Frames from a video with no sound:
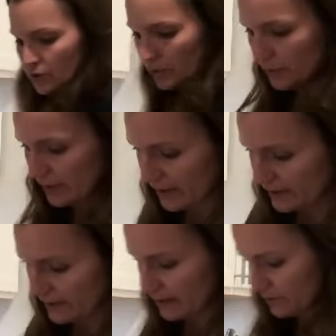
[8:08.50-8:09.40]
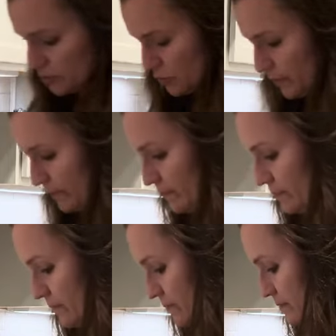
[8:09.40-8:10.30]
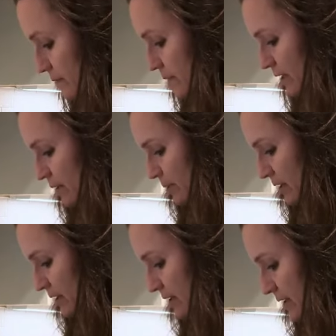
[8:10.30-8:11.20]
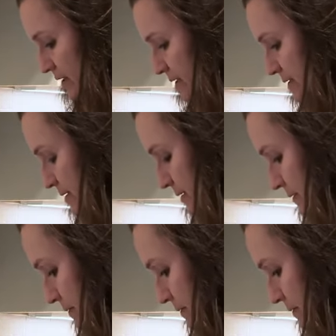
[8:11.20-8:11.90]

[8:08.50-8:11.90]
Okay, we want to get that up to a medium-high heat.